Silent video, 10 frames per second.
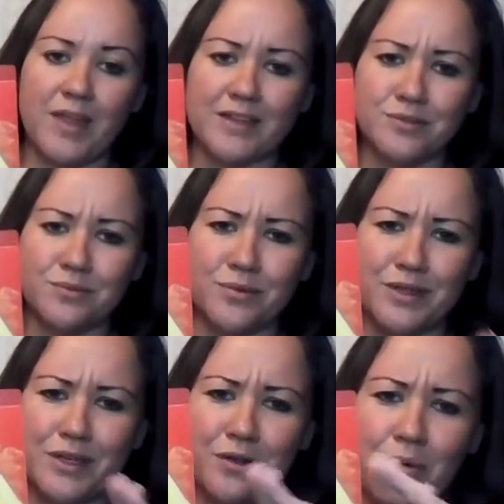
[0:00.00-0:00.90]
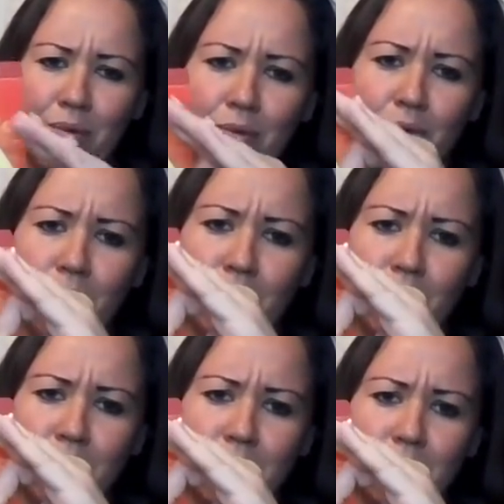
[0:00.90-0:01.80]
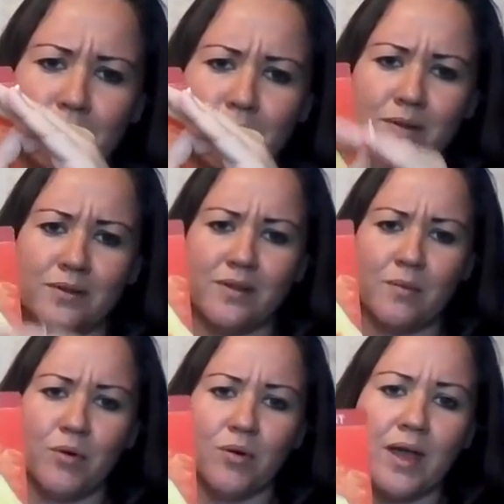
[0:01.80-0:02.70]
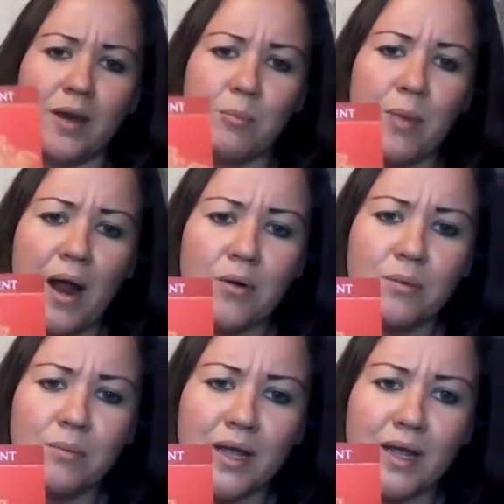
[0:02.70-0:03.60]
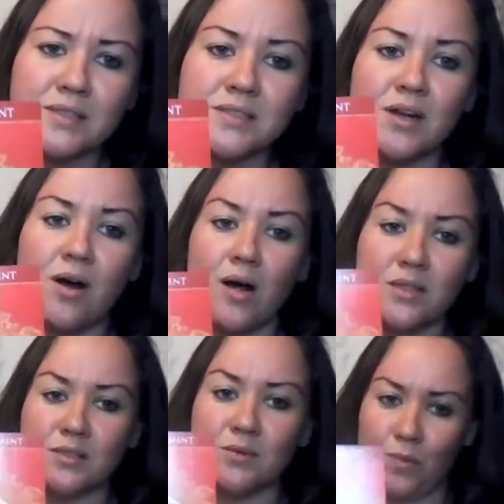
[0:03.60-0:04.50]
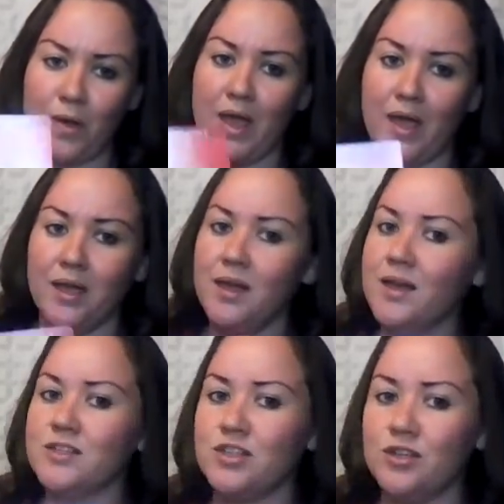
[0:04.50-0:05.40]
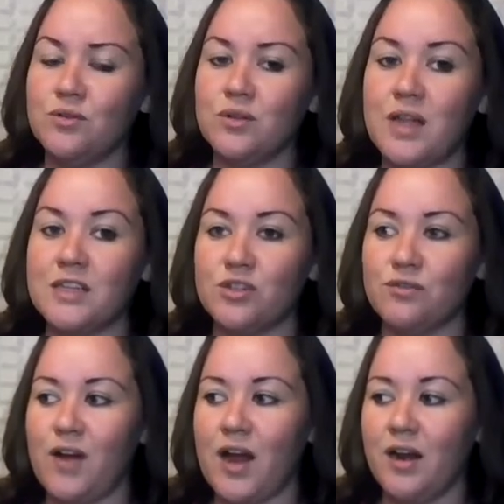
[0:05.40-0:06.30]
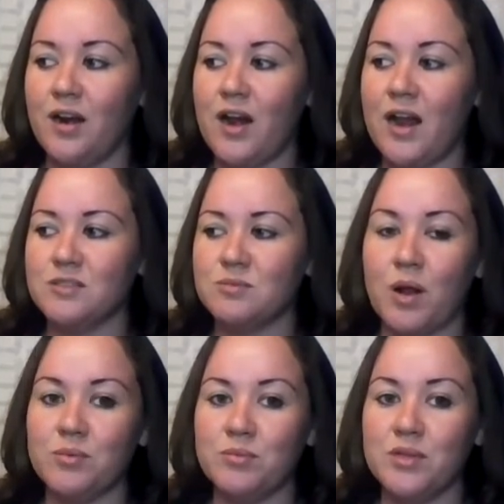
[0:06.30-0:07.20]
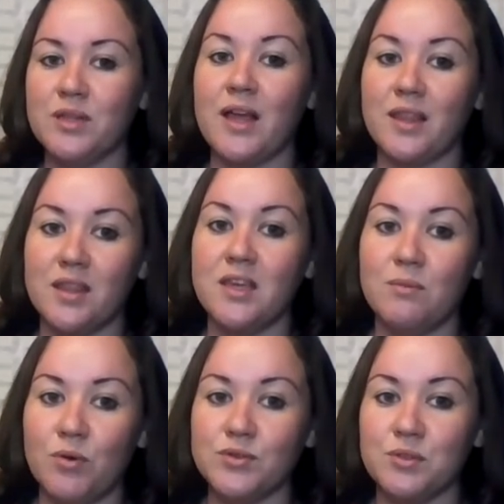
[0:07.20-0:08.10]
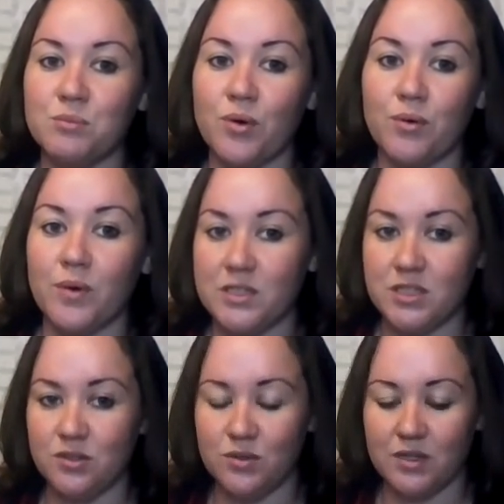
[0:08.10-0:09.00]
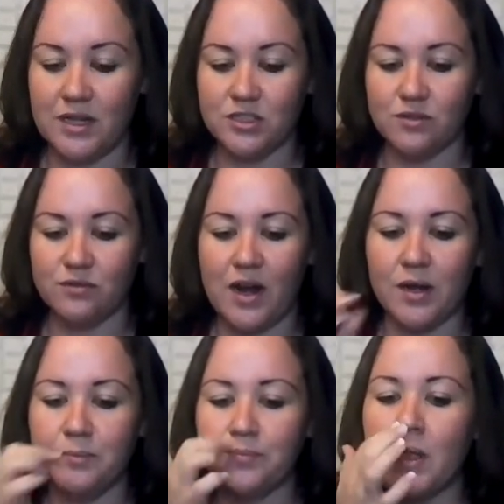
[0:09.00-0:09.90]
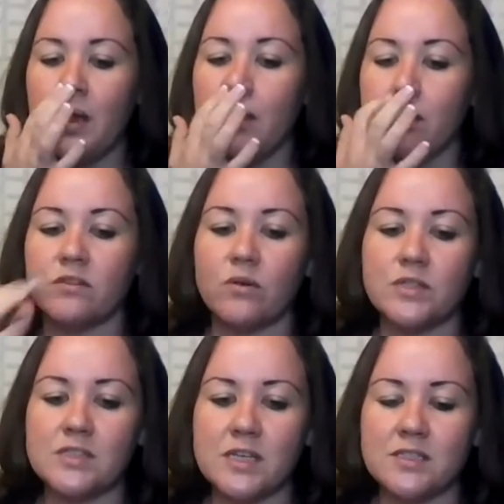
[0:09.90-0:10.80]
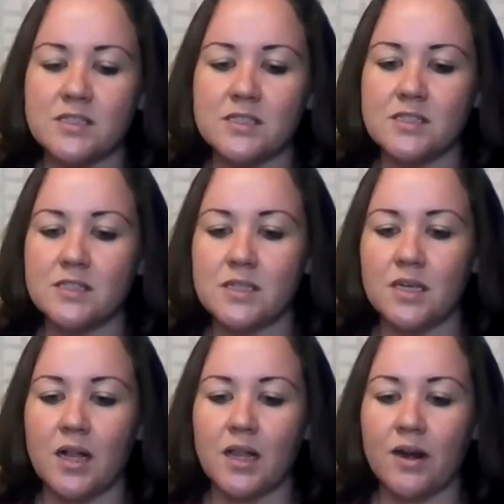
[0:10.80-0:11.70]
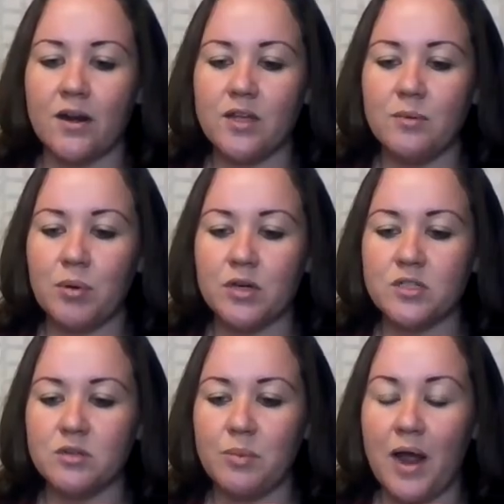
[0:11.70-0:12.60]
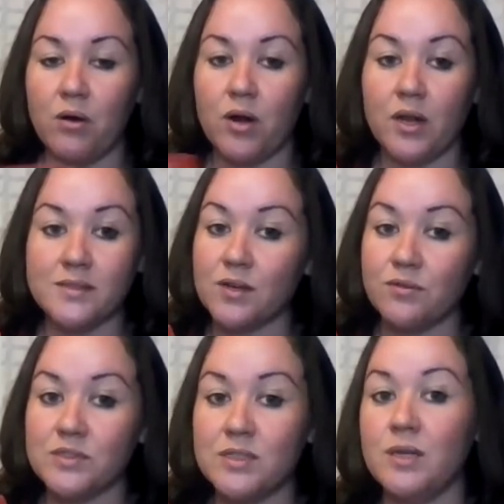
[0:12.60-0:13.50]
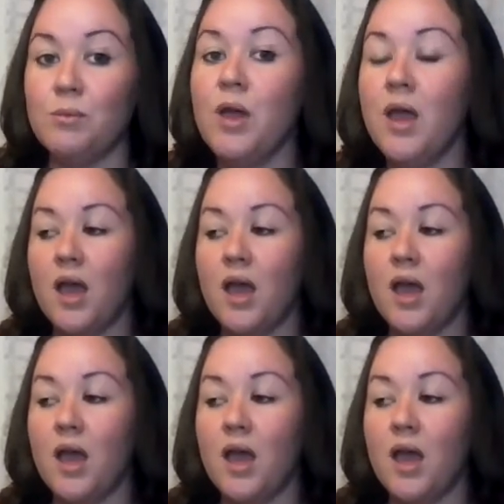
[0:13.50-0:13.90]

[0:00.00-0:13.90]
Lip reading: That's a really cool symbol, and empowerment is an awesome way to utilize your fire. And it's probably like the most important way to utilize your fire. So it says assist in clarity, personal power, and self-esteem.